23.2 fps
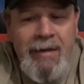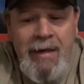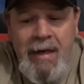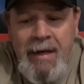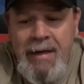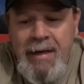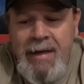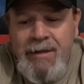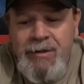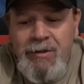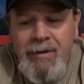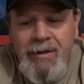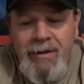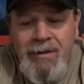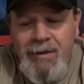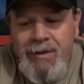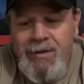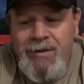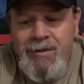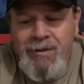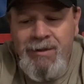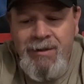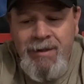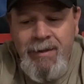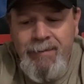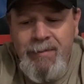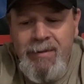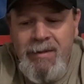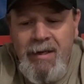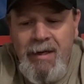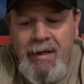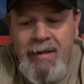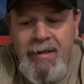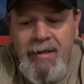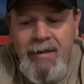I actually just zip
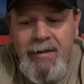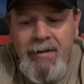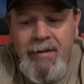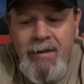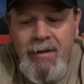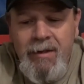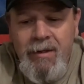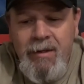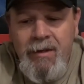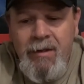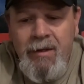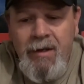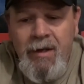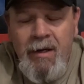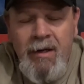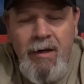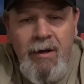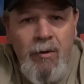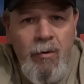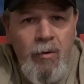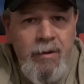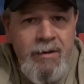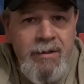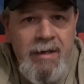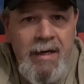tied it or